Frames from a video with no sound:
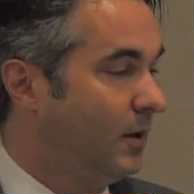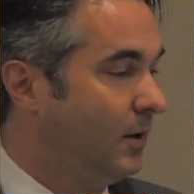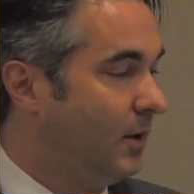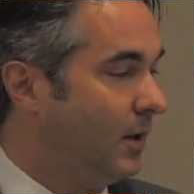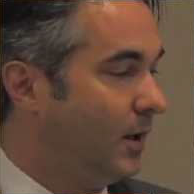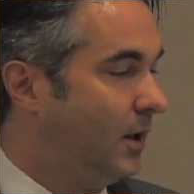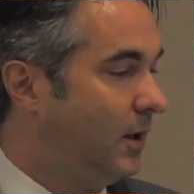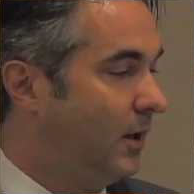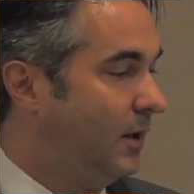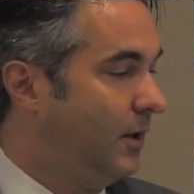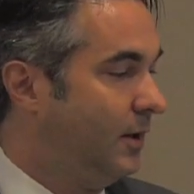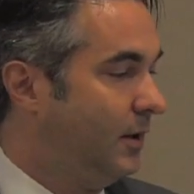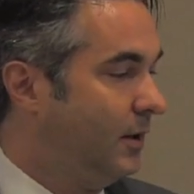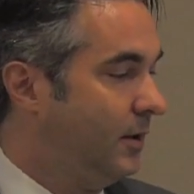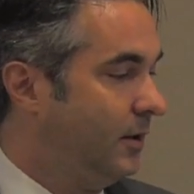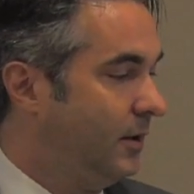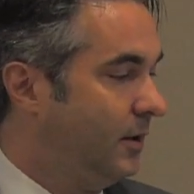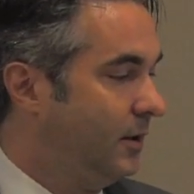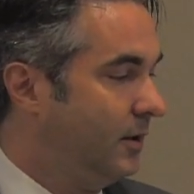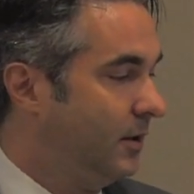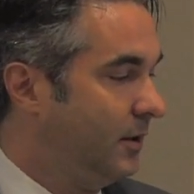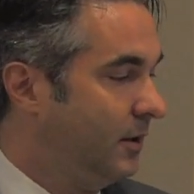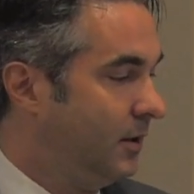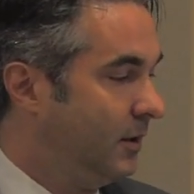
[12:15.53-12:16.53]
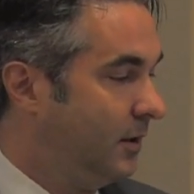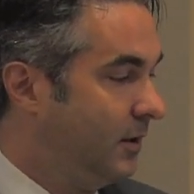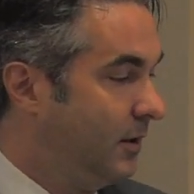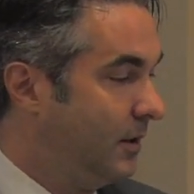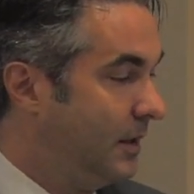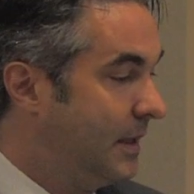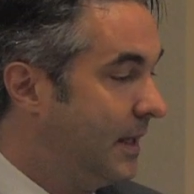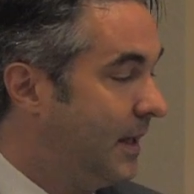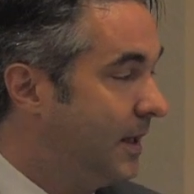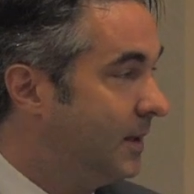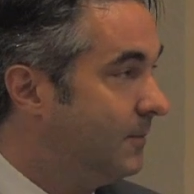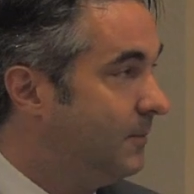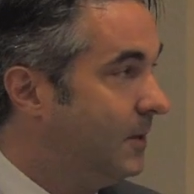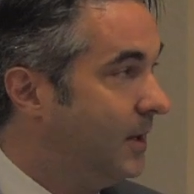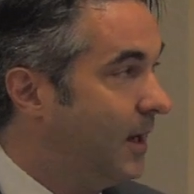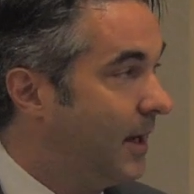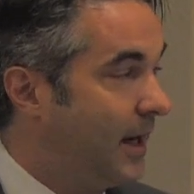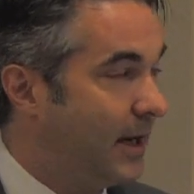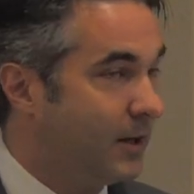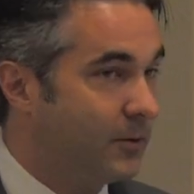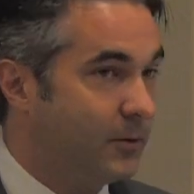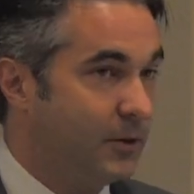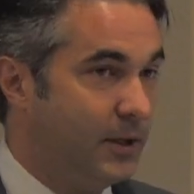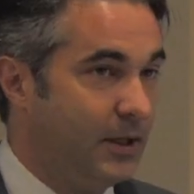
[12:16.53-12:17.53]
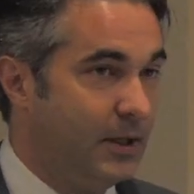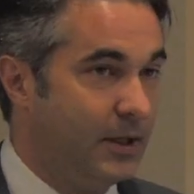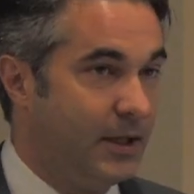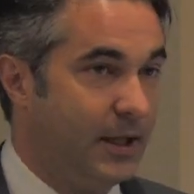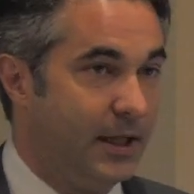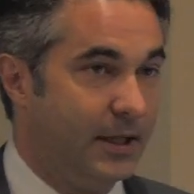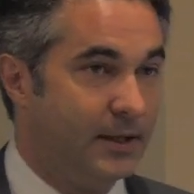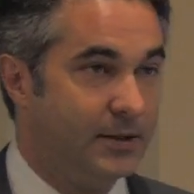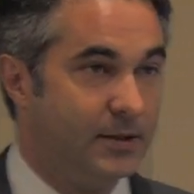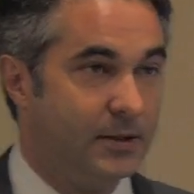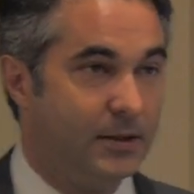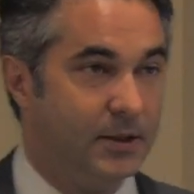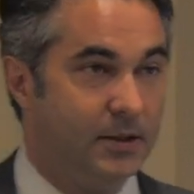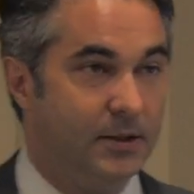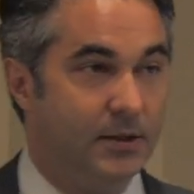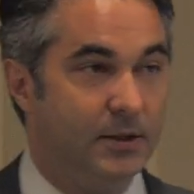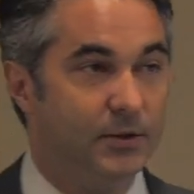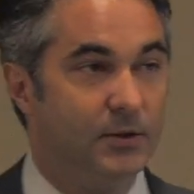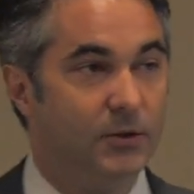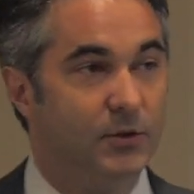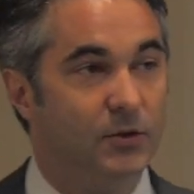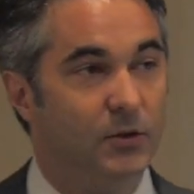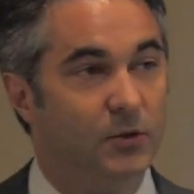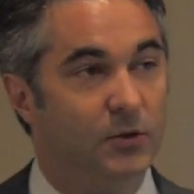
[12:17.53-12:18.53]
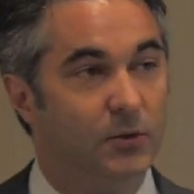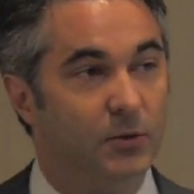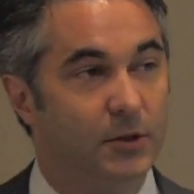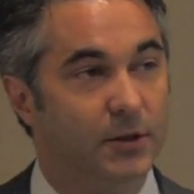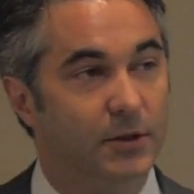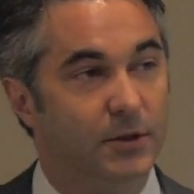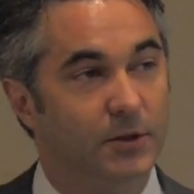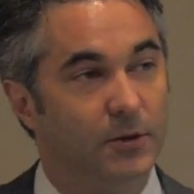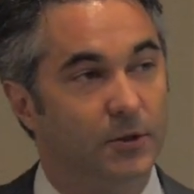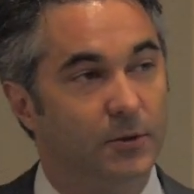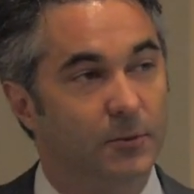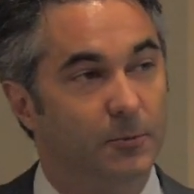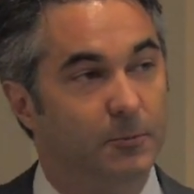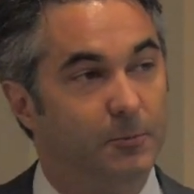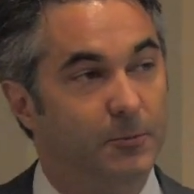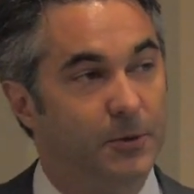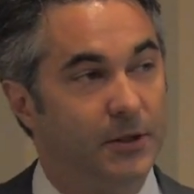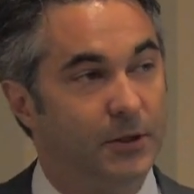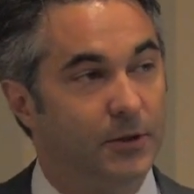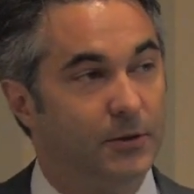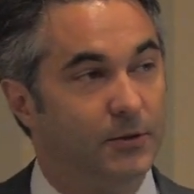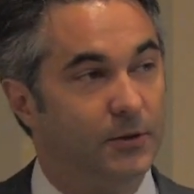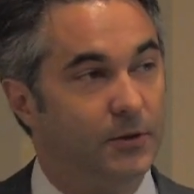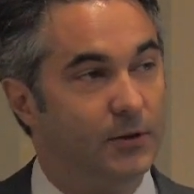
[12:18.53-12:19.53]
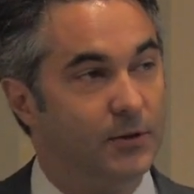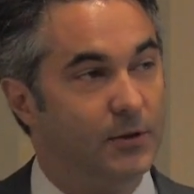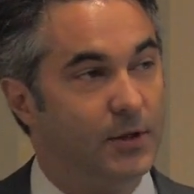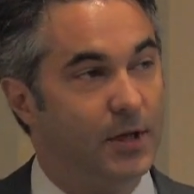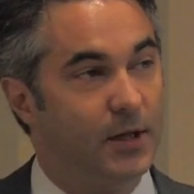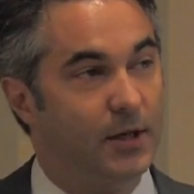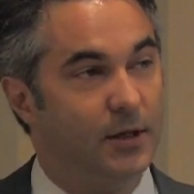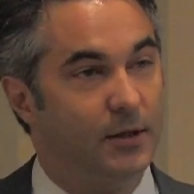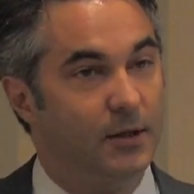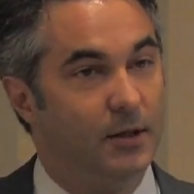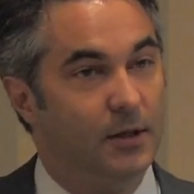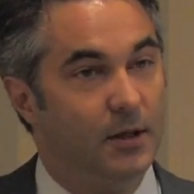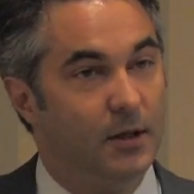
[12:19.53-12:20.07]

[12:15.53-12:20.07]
It can be equity enhancing, and this is a critical piece, is that